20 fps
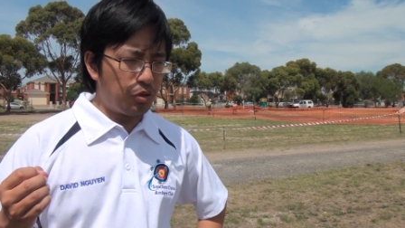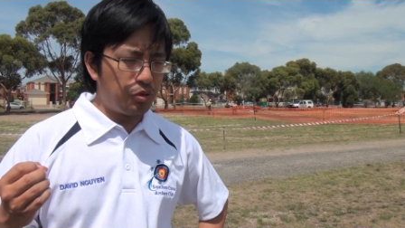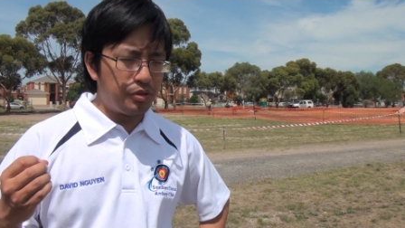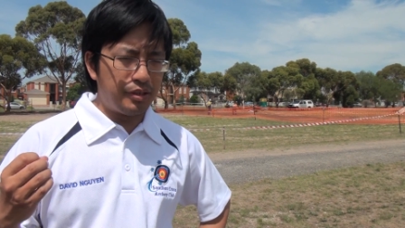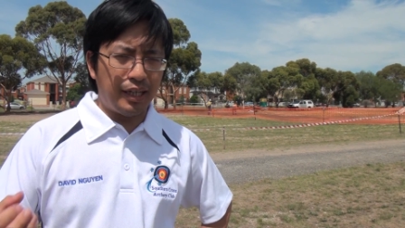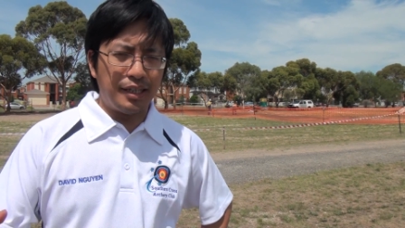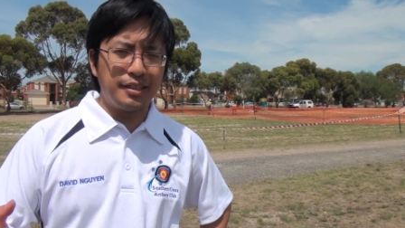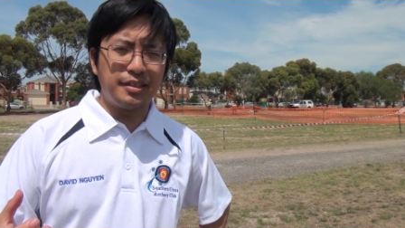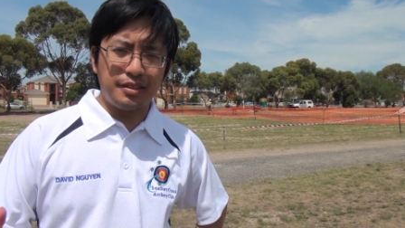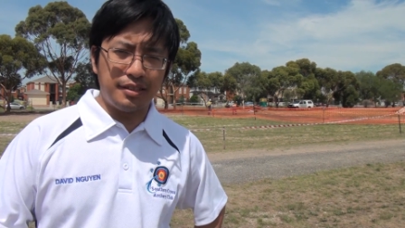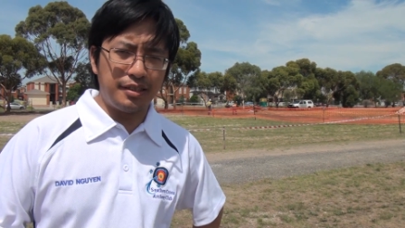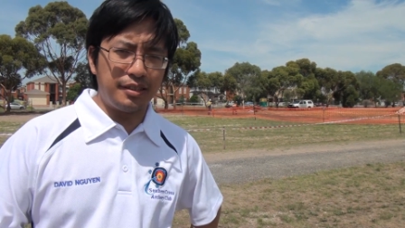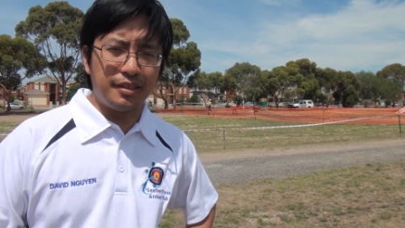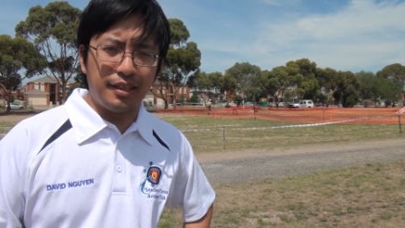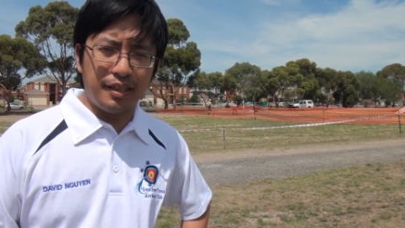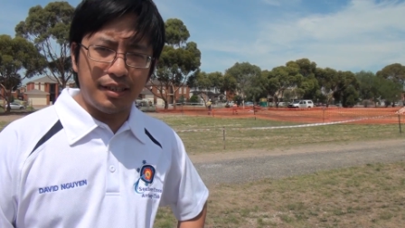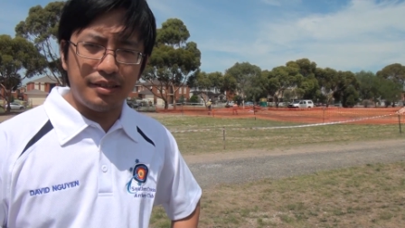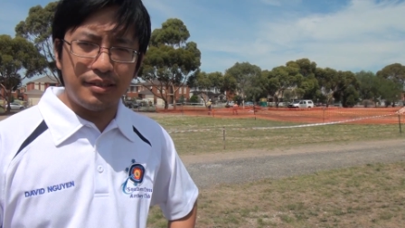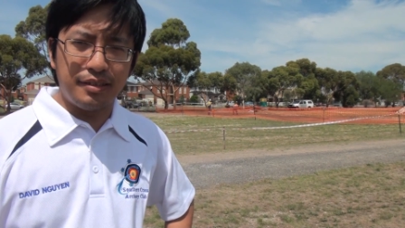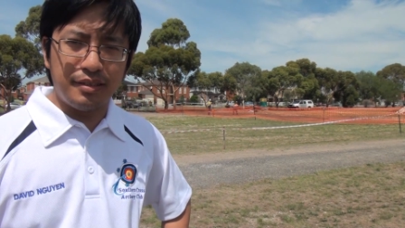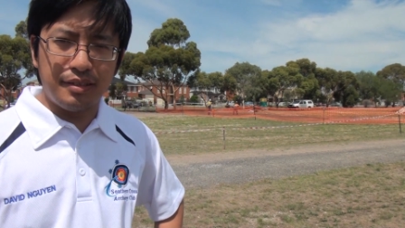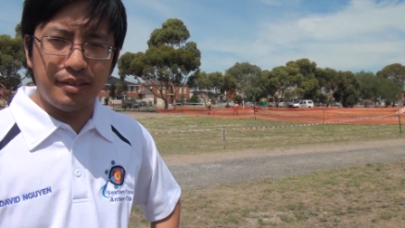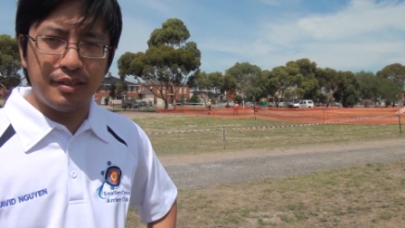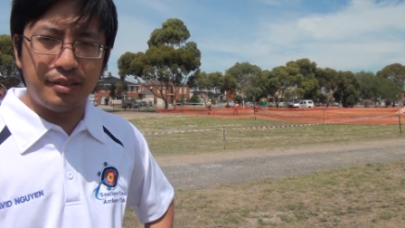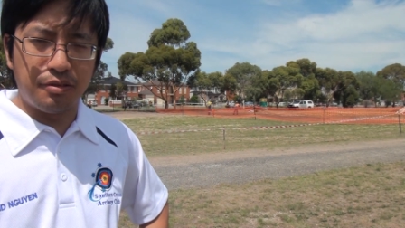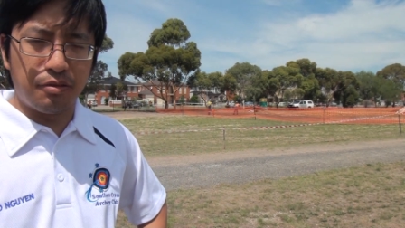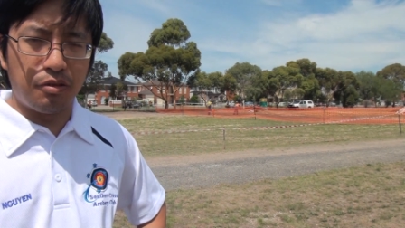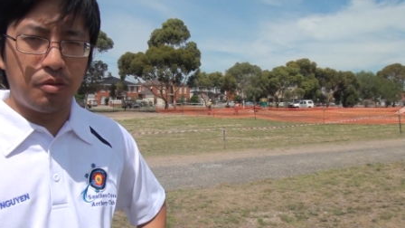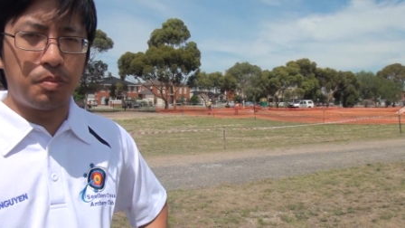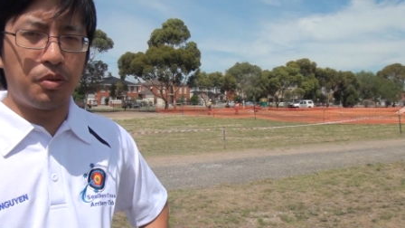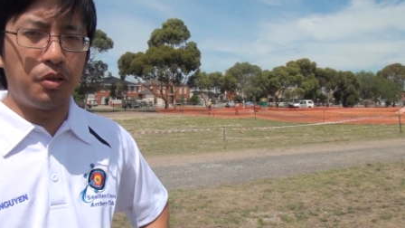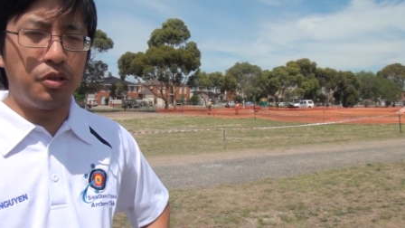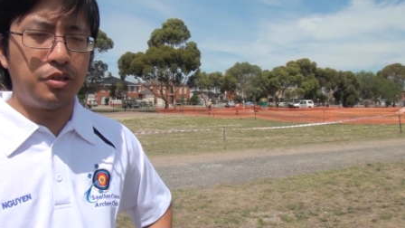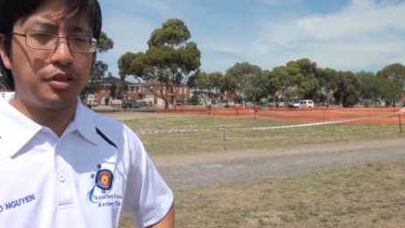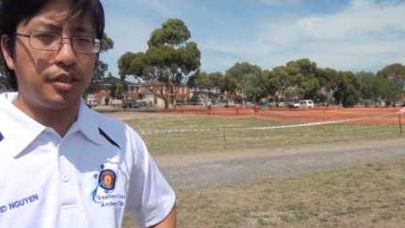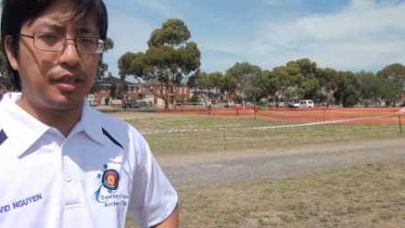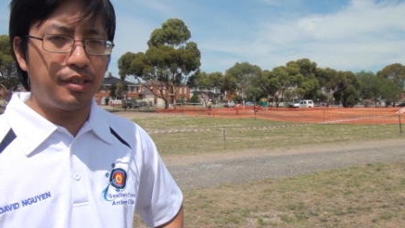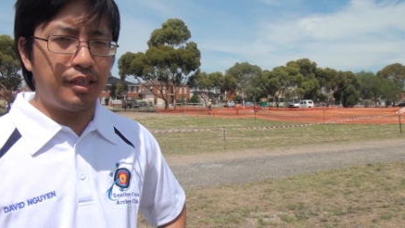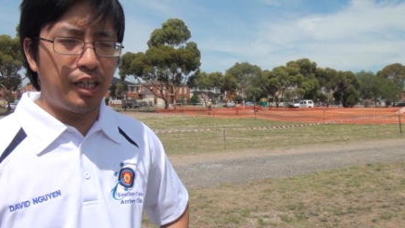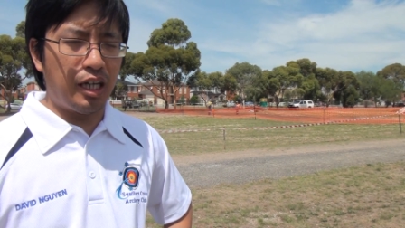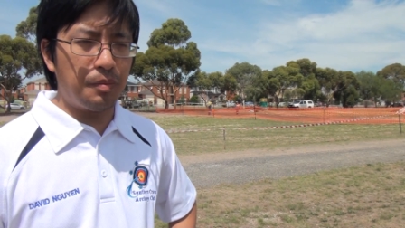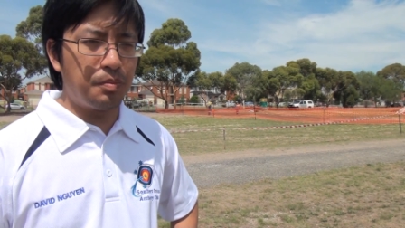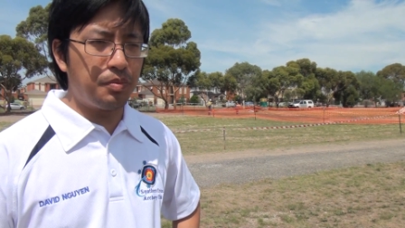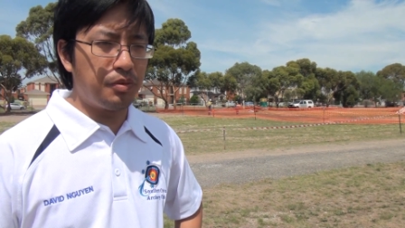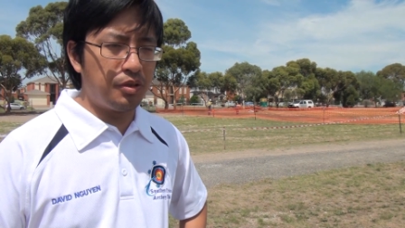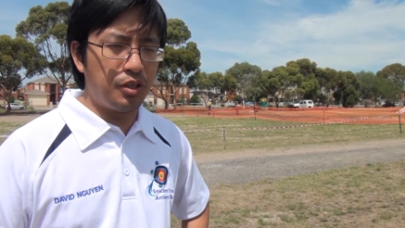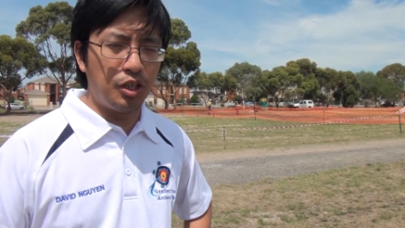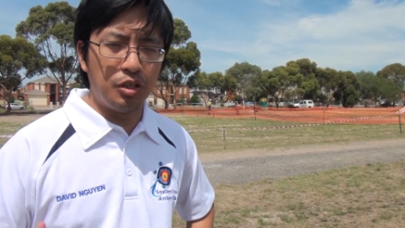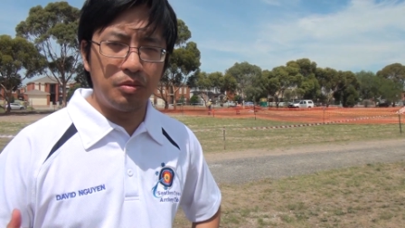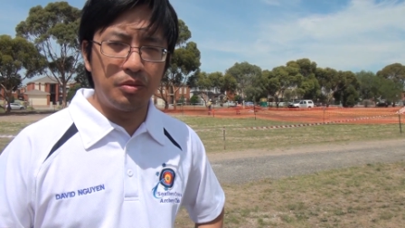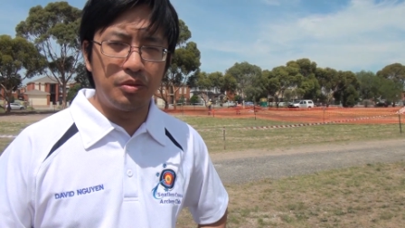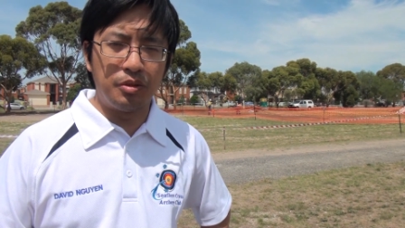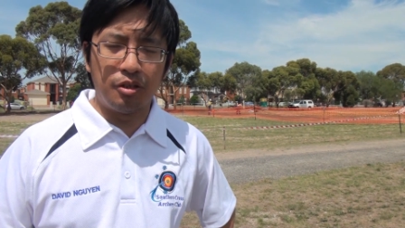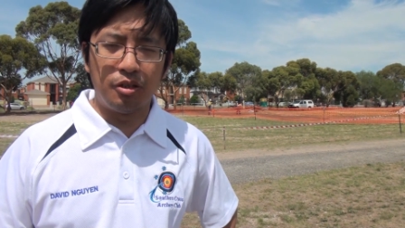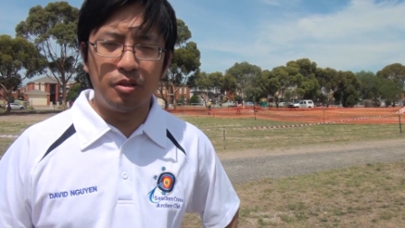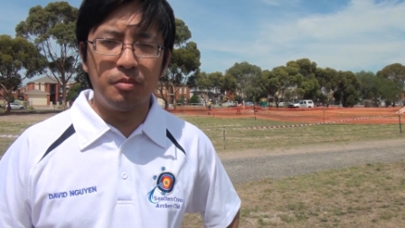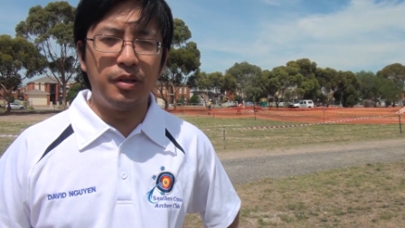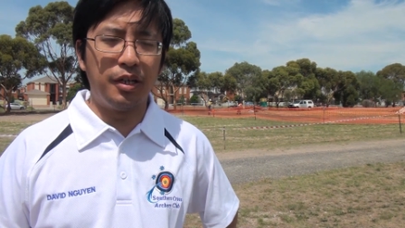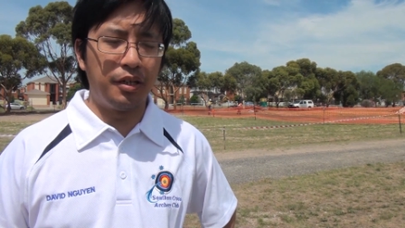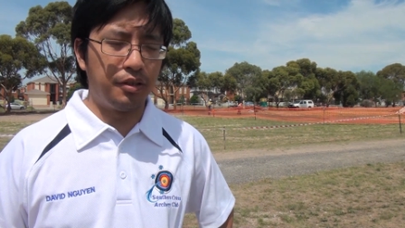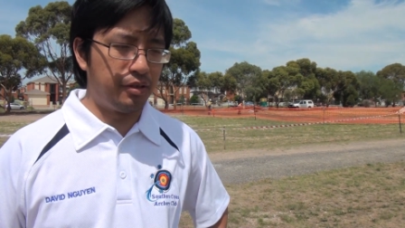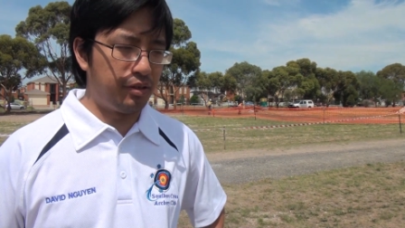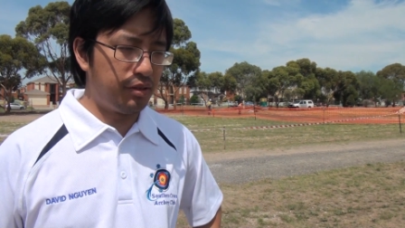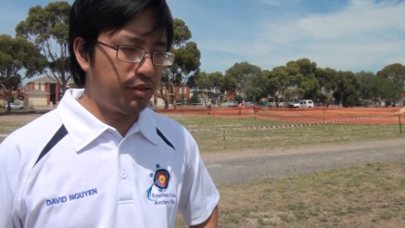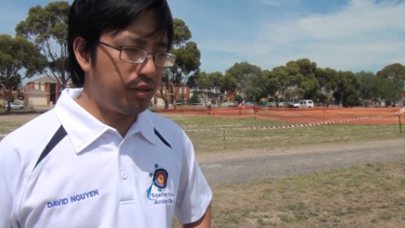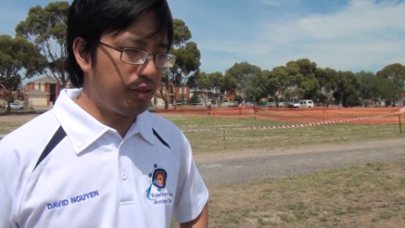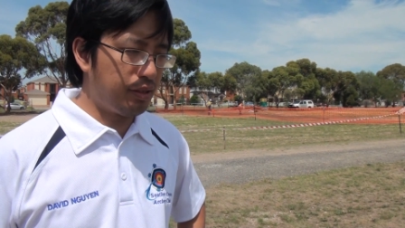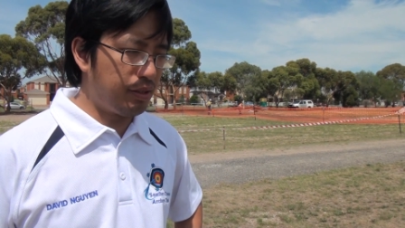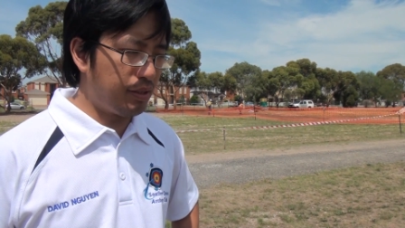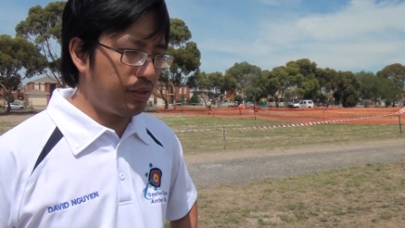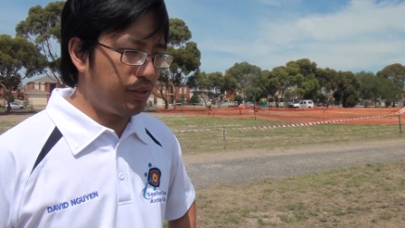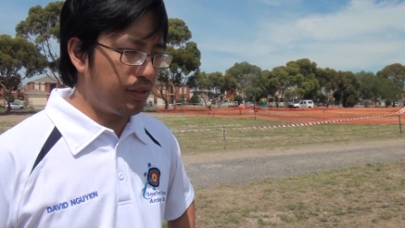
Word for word: audacity that this situation happened.